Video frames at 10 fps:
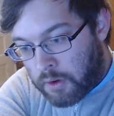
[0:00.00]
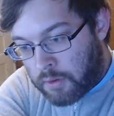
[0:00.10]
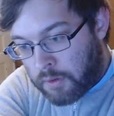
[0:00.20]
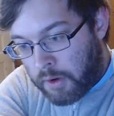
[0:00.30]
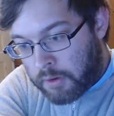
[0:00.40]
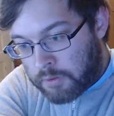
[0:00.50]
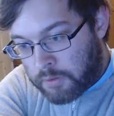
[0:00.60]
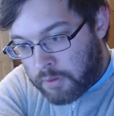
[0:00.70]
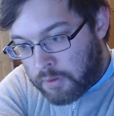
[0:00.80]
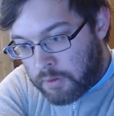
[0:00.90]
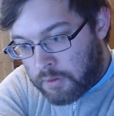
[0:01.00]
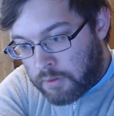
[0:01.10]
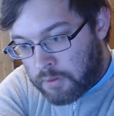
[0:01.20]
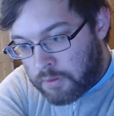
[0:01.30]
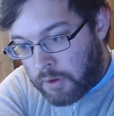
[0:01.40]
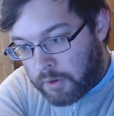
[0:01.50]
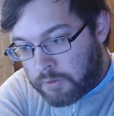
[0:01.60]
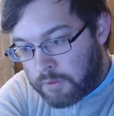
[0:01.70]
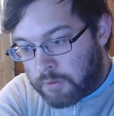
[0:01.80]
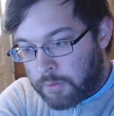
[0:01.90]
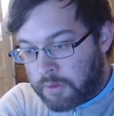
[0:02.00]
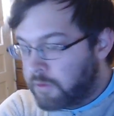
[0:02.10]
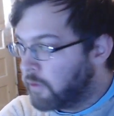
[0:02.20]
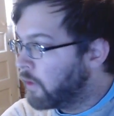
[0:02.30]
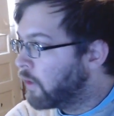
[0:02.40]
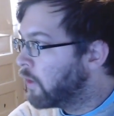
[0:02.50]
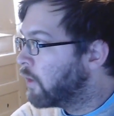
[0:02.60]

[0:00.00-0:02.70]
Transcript: No, actually. Yes, just once.